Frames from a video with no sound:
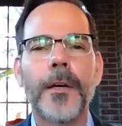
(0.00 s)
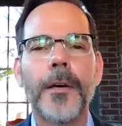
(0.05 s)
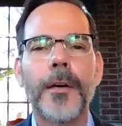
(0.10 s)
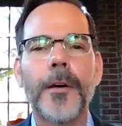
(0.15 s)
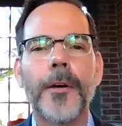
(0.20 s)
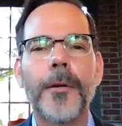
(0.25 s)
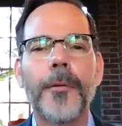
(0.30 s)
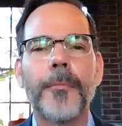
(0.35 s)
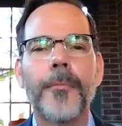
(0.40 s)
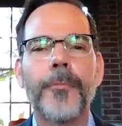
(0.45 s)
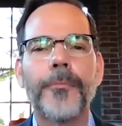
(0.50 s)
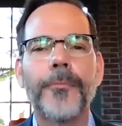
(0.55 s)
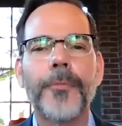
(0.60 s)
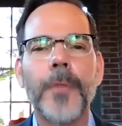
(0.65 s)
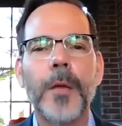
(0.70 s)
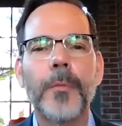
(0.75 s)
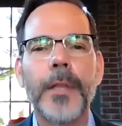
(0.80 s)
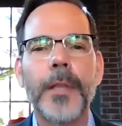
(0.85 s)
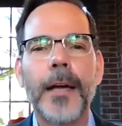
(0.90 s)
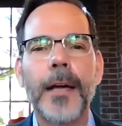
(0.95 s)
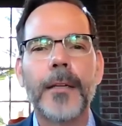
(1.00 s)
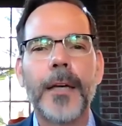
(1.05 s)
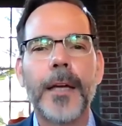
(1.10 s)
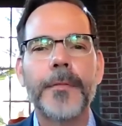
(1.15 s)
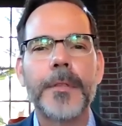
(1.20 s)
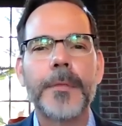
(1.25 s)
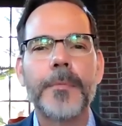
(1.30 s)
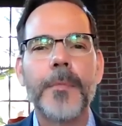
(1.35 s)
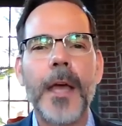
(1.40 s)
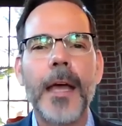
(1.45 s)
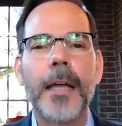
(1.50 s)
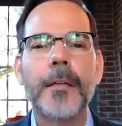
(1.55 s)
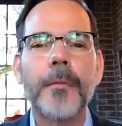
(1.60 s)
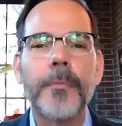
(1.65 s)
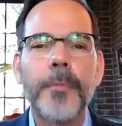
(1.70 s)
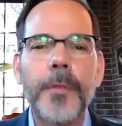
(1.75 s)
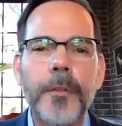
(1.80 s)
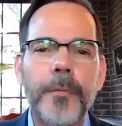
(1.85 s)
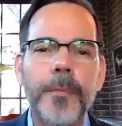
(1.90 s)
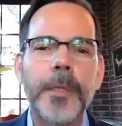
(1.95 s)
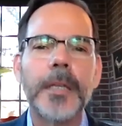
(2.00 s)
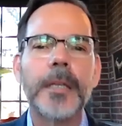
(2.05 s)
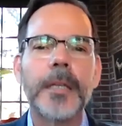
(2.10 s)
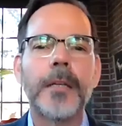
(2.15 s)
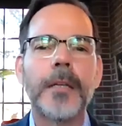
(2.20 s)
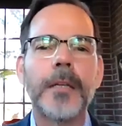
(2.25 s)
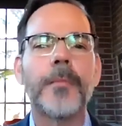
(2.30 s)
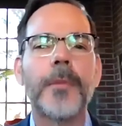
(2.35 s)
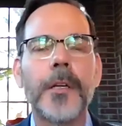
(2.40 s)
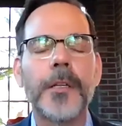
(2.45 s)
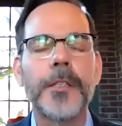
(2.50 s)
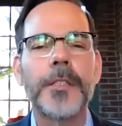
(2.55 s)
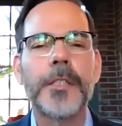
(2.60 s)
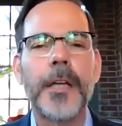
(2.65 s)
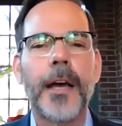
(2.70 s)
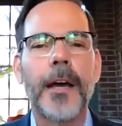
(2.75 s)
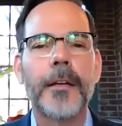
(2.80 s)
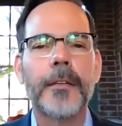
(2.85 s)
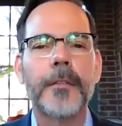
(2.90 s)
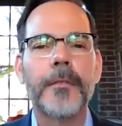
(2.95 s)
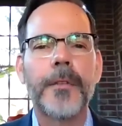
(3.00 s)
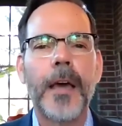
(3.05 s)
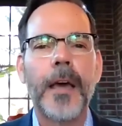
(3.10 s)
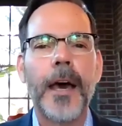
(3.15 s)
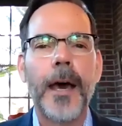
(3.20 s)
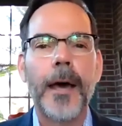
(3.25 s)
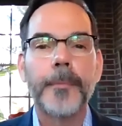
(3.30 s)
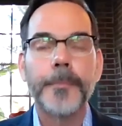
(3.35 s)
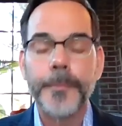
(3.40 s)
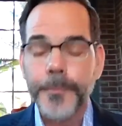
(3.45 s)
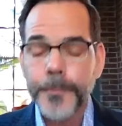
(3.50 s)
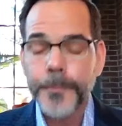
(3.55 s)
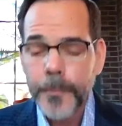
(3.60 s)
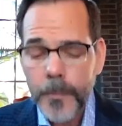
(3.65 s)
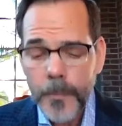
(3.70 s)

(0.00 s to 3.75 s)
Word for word: um, Black Lives Matter movement, emerged out of that.